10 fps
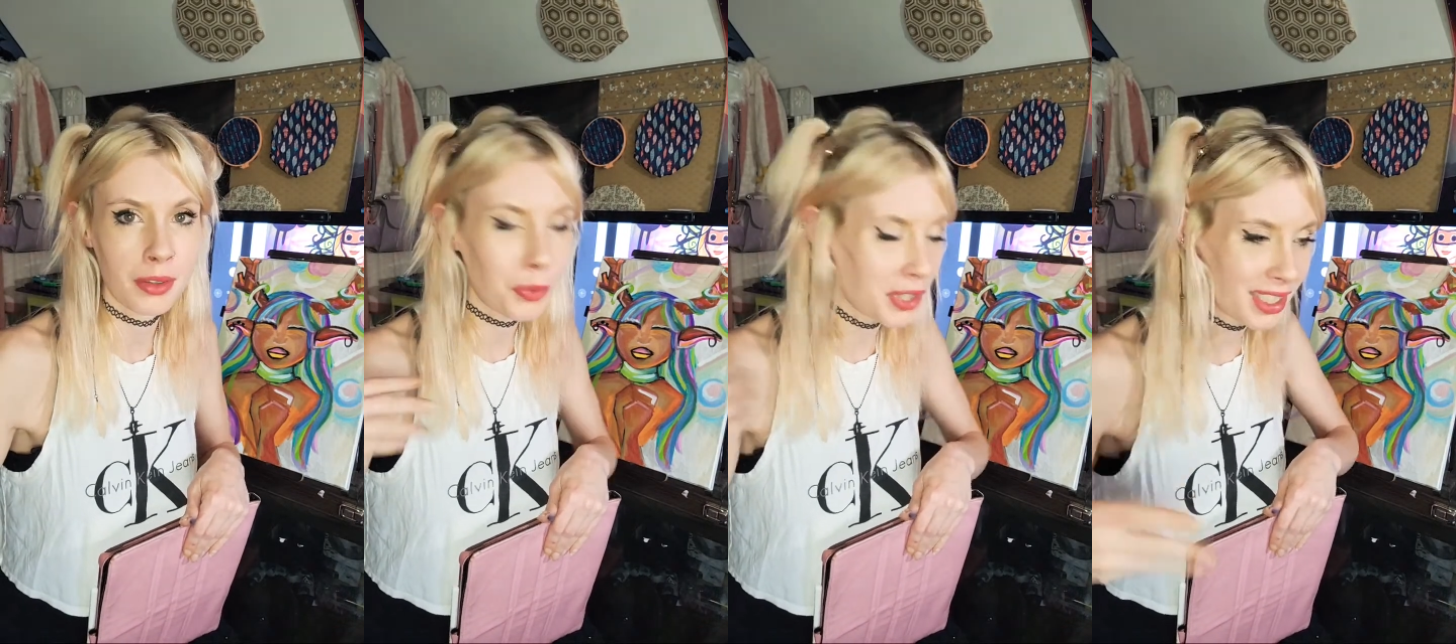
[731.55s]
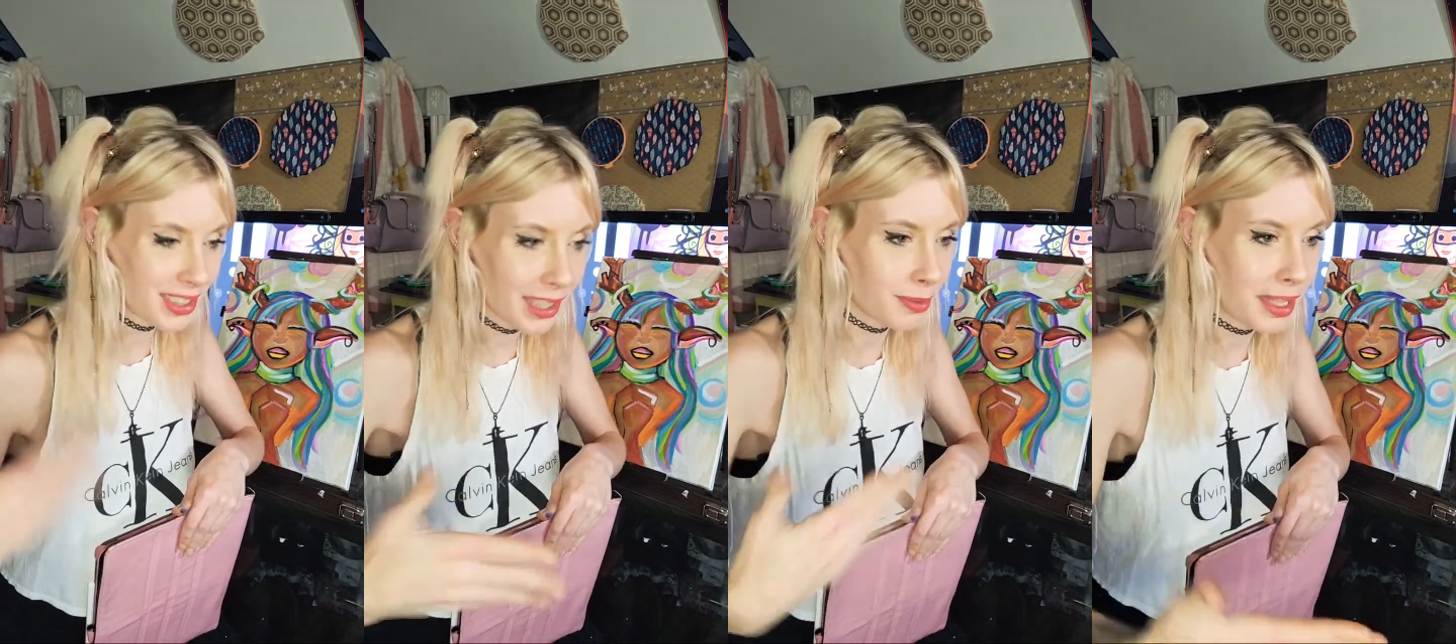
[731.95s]
What does
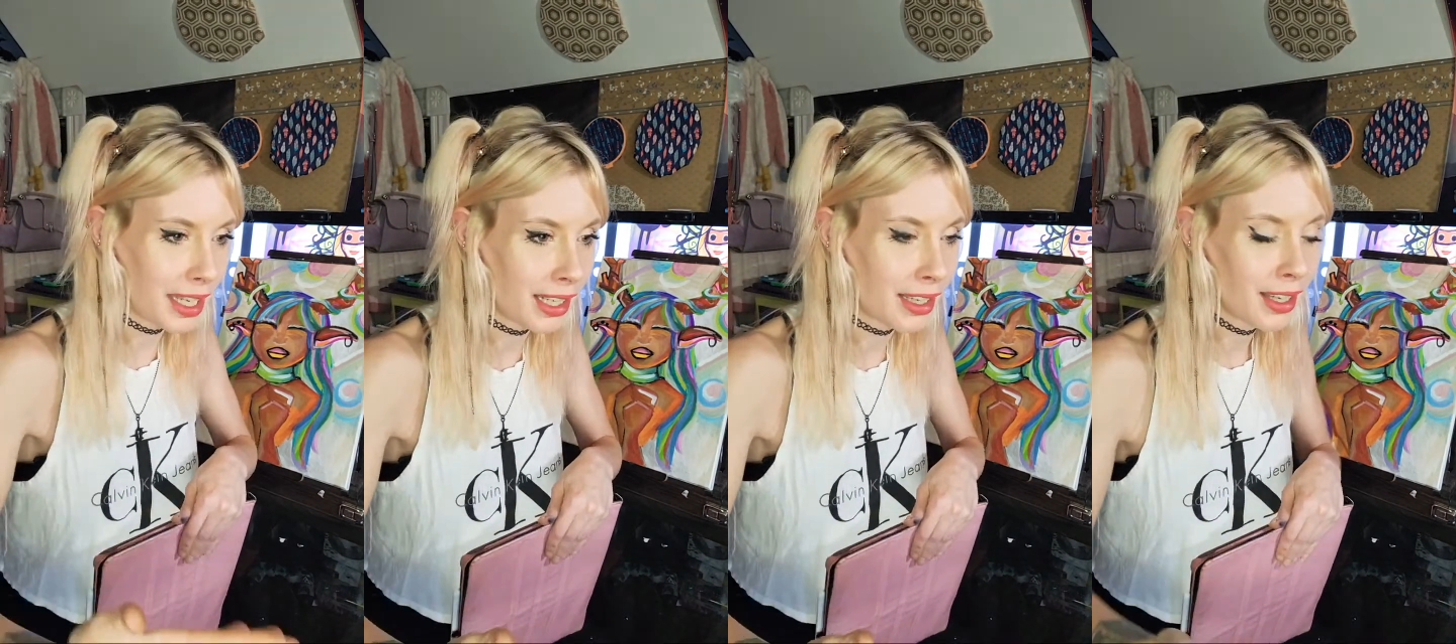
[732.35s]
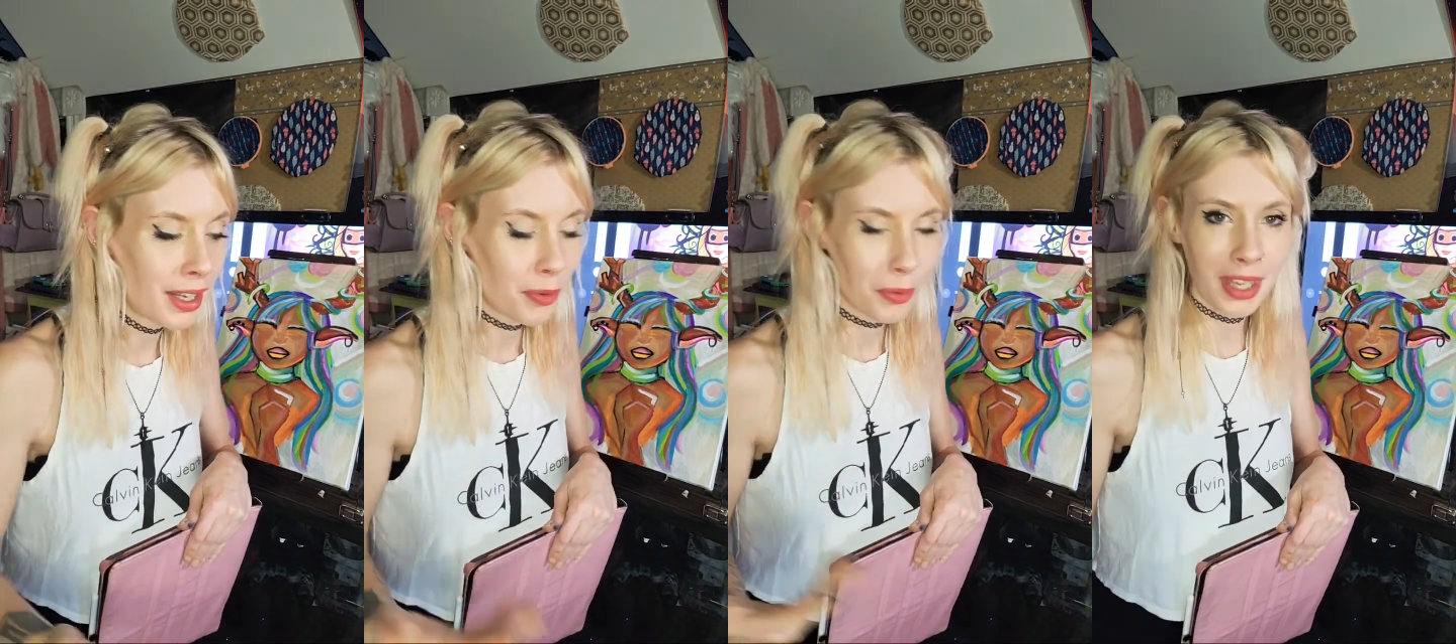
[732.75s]
this mean,
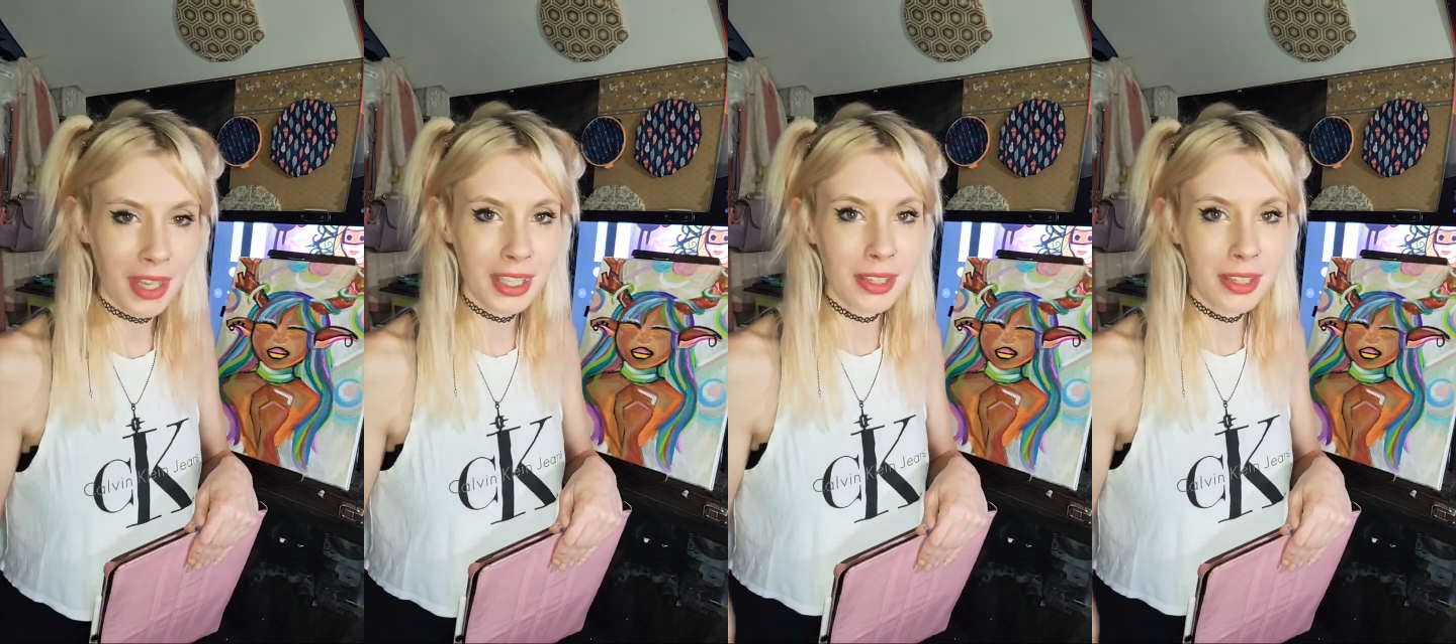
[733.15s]
right?